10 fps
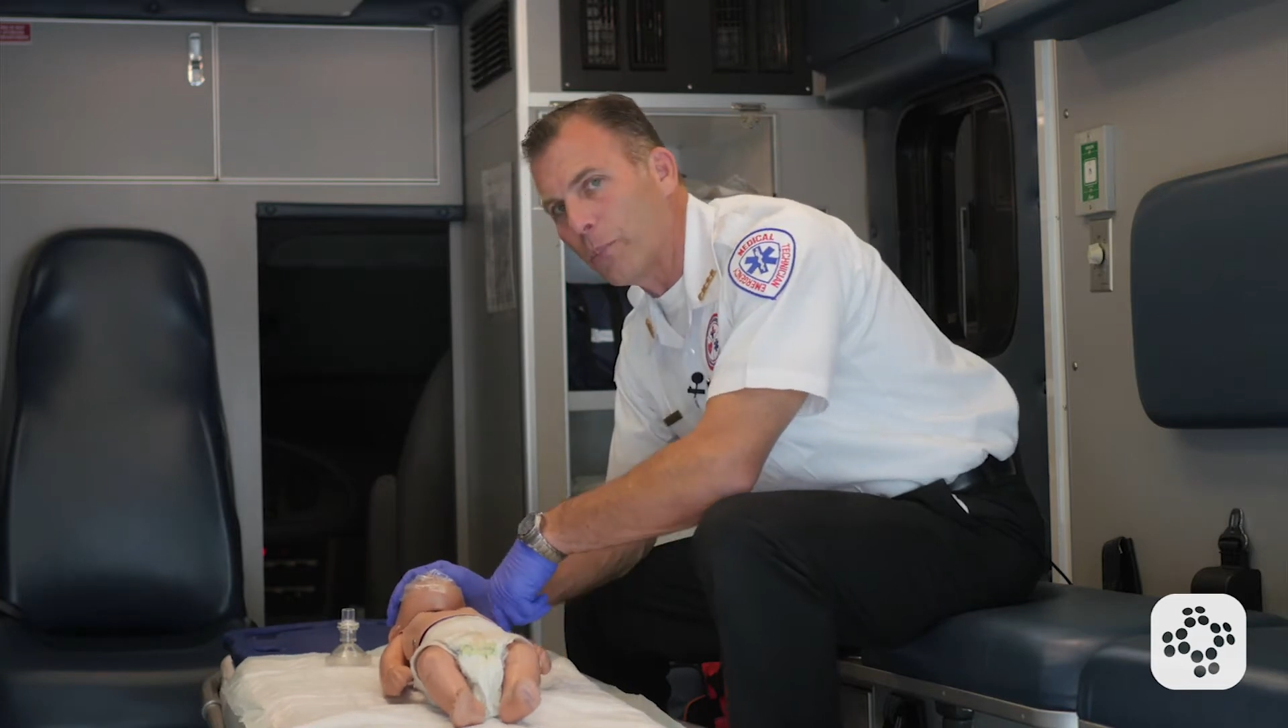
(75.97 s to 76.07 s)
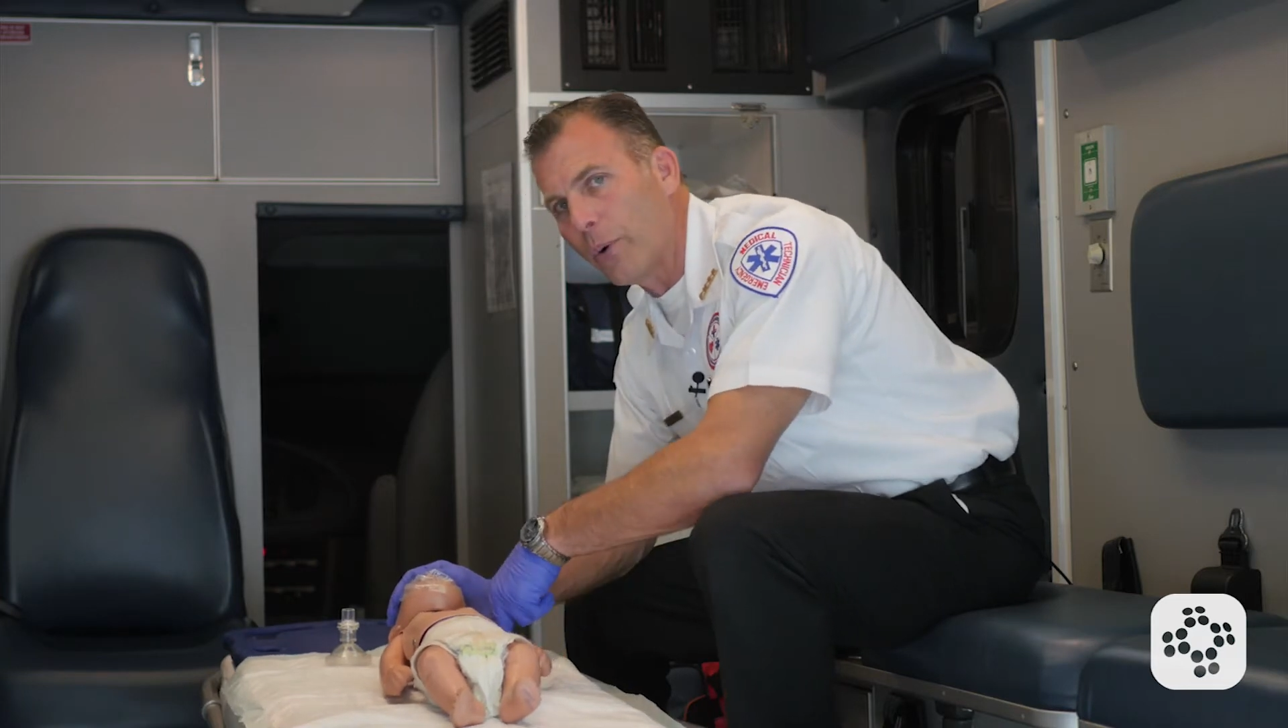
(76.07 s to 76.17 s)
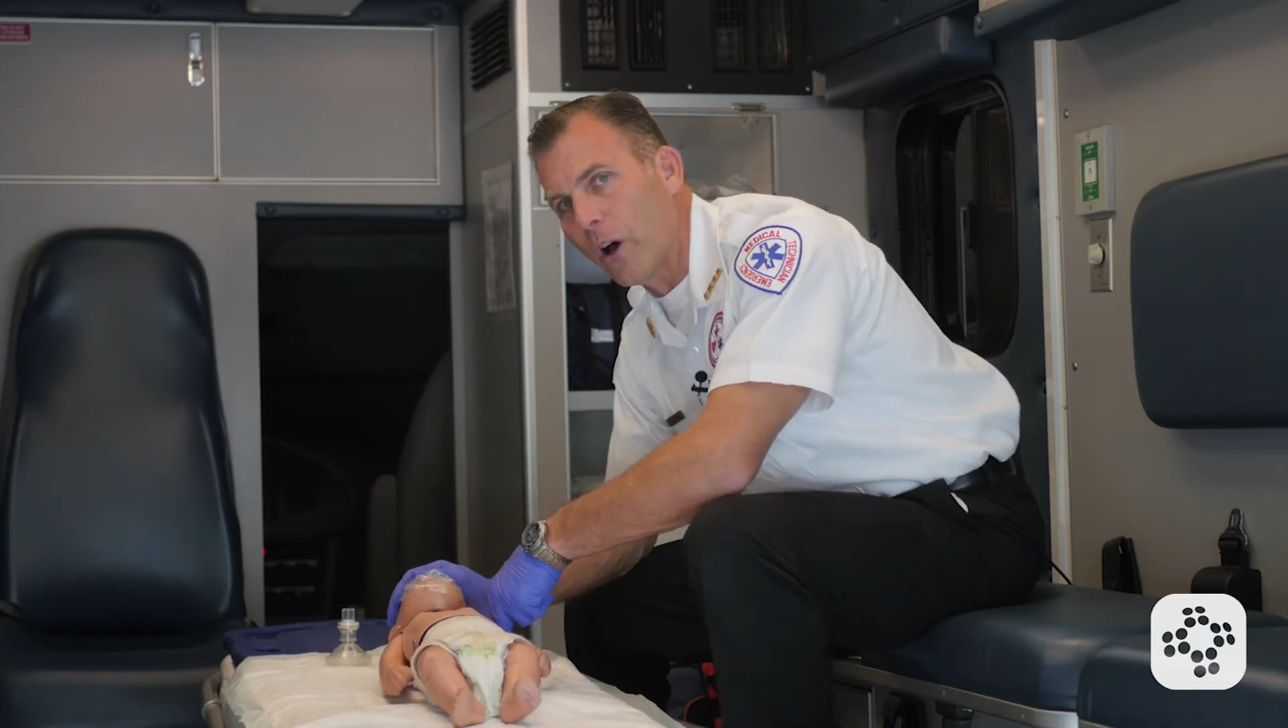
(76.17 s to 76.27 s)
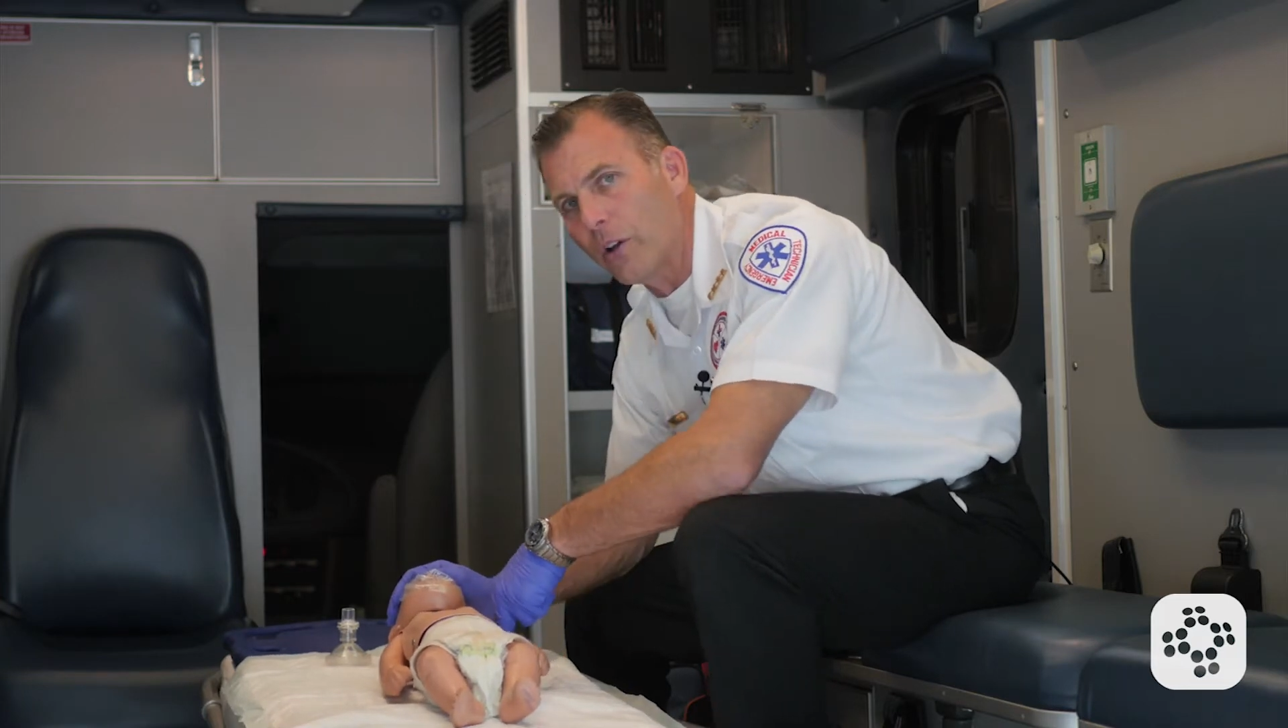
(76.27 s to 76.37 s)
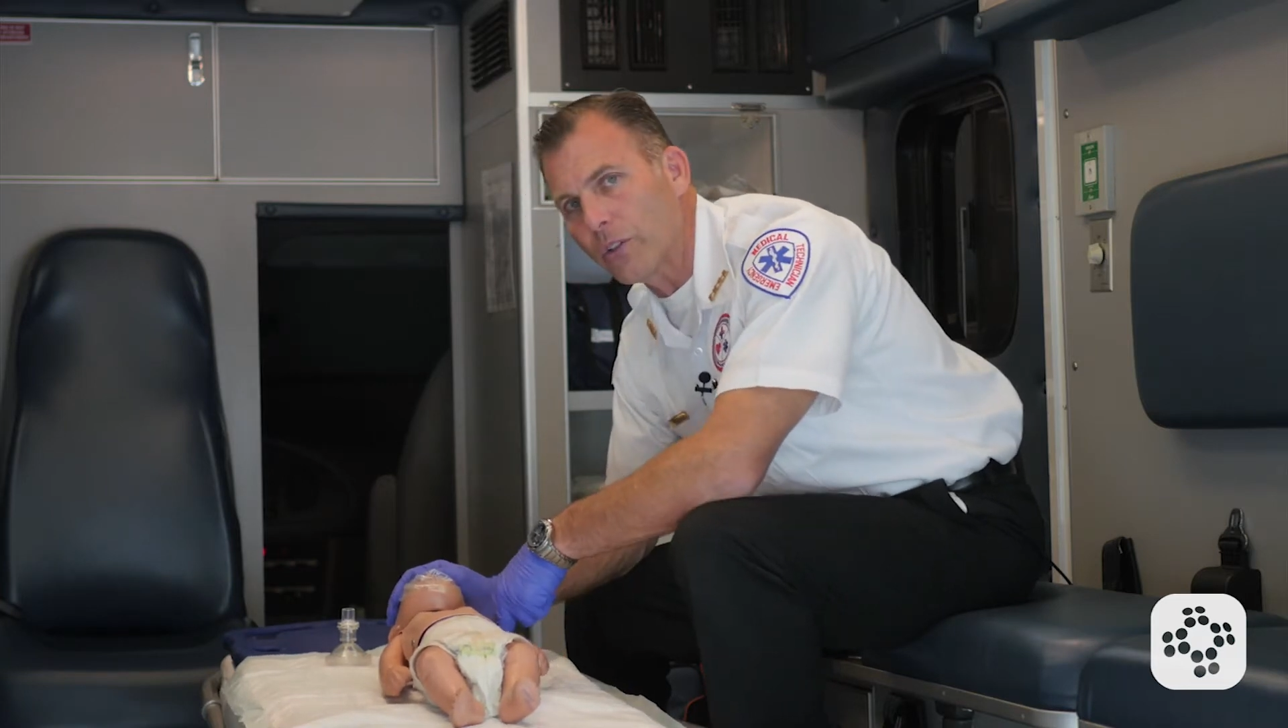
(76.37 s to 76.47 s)

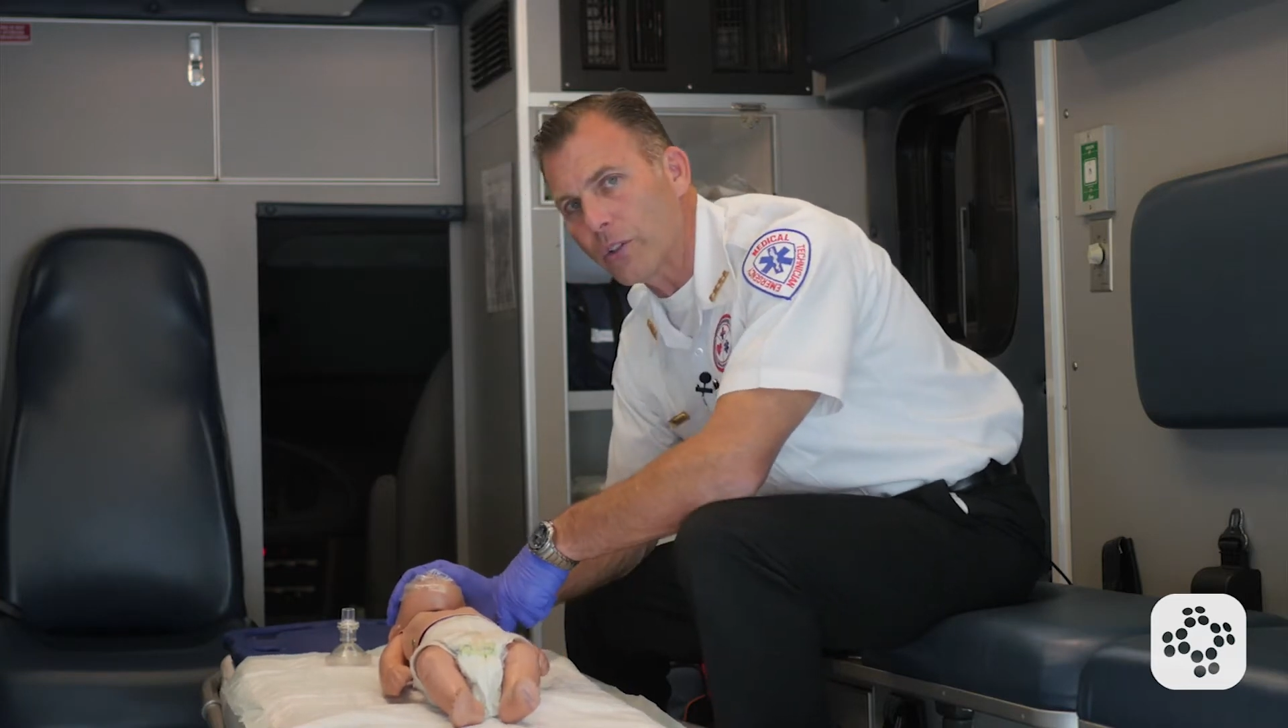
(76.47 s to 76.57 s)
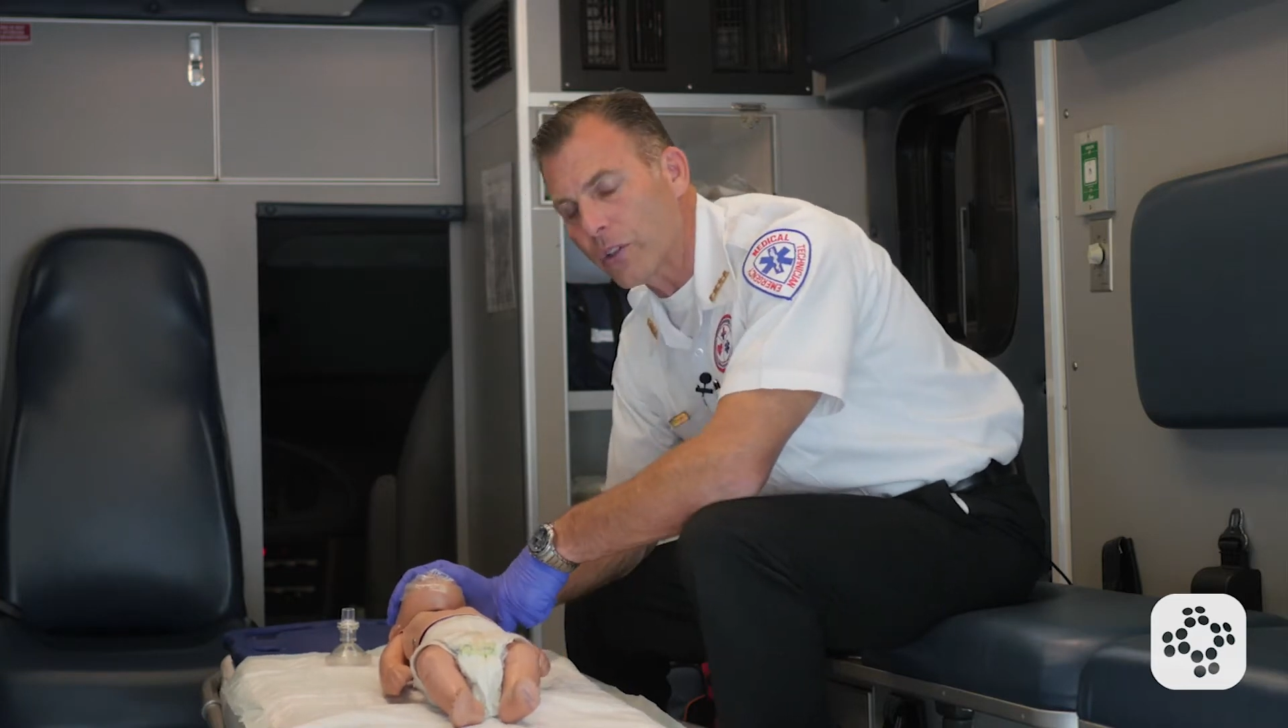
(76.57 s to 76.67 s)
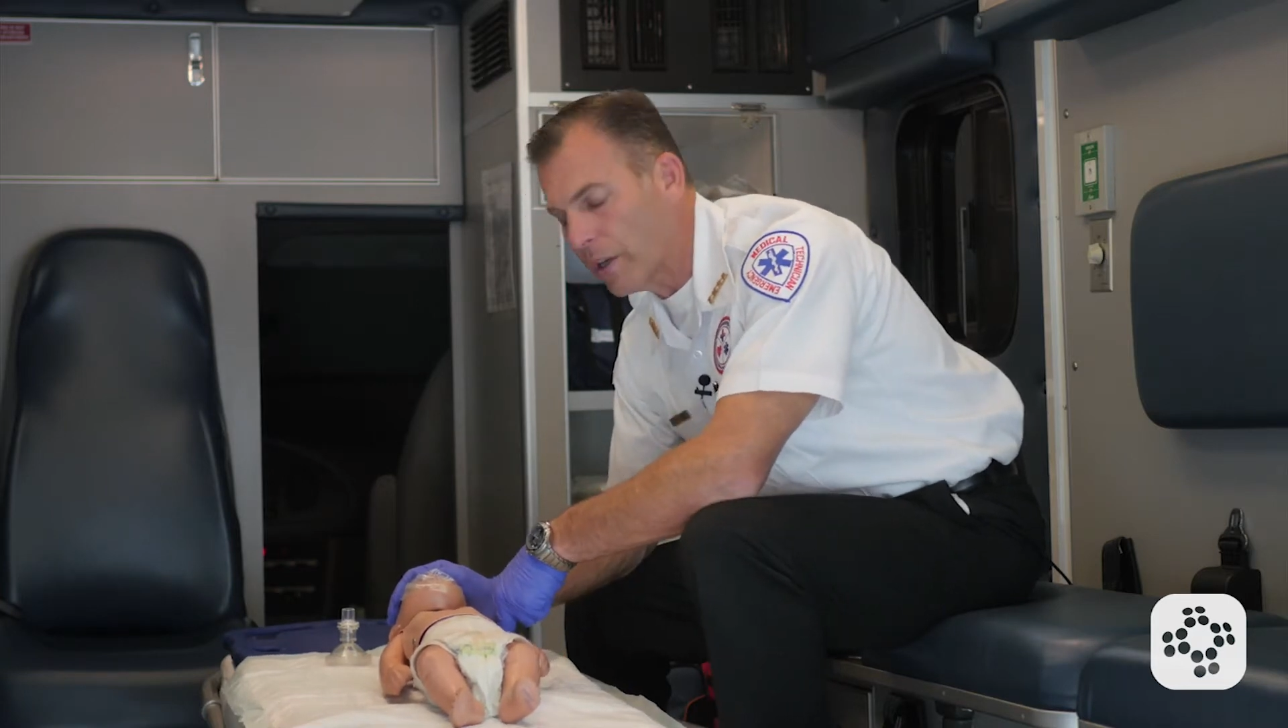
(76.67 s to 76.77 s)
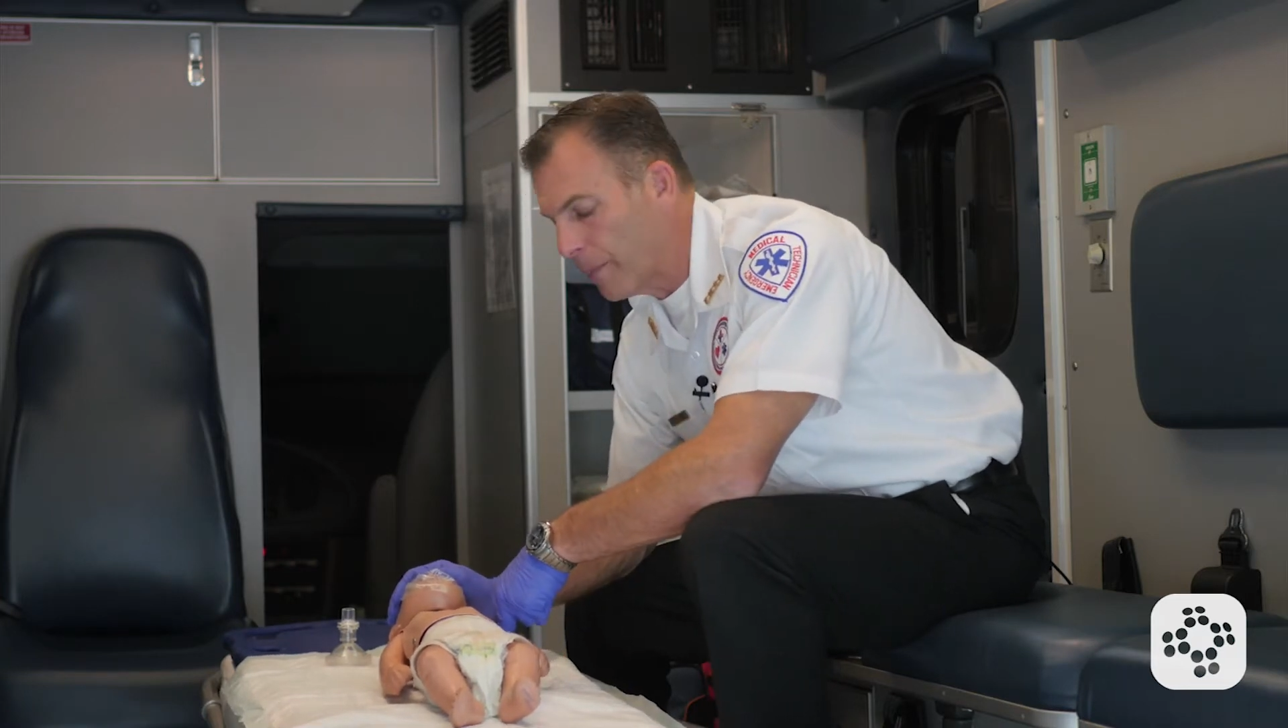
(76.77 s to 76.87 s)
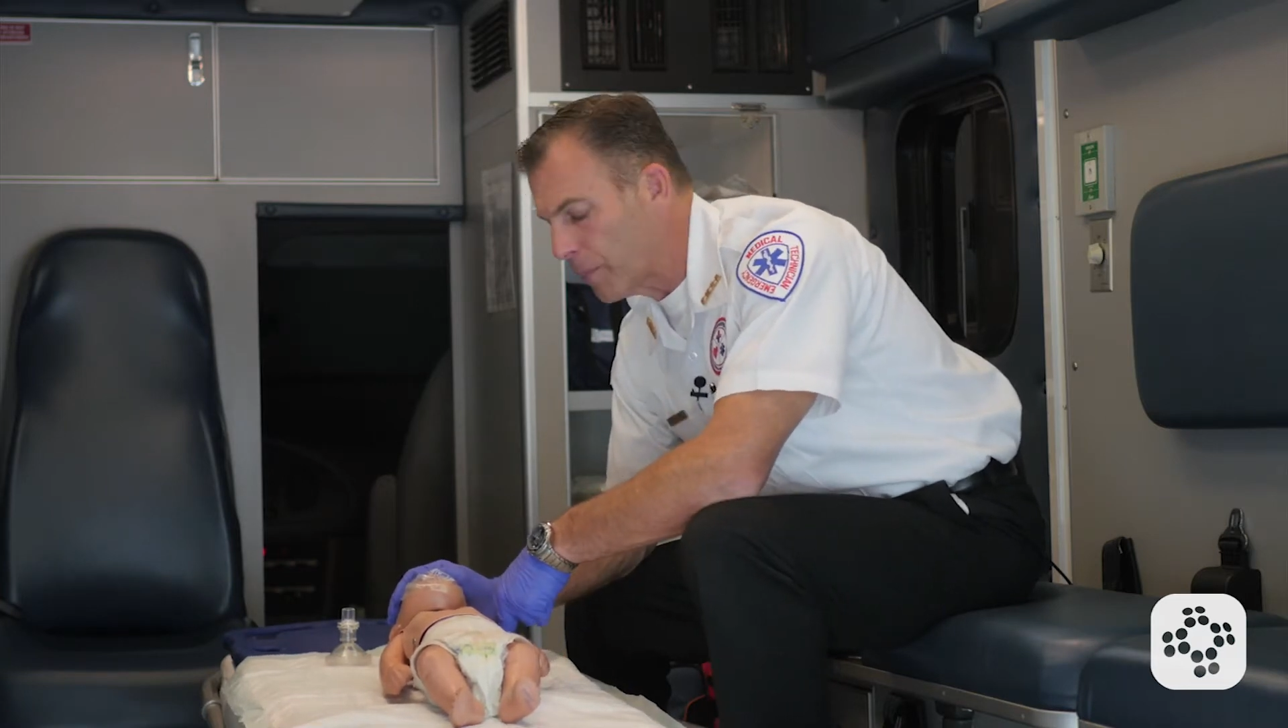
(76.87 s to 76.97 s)
pulse